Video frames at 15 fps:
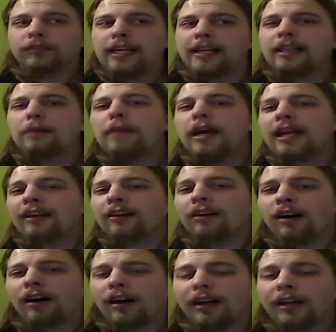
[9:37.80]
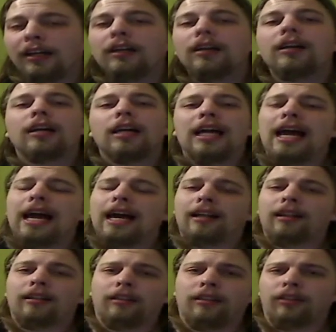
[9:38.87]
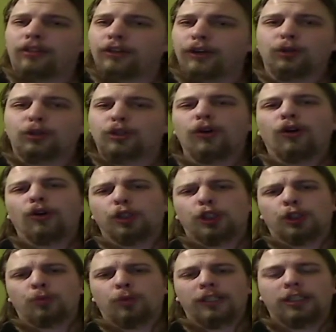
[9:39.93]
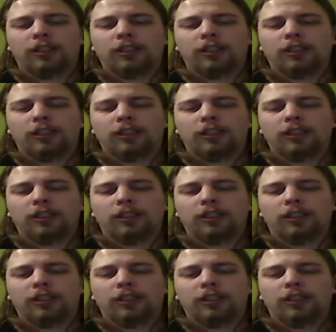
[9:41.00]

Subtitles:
take the main guy and those ghosts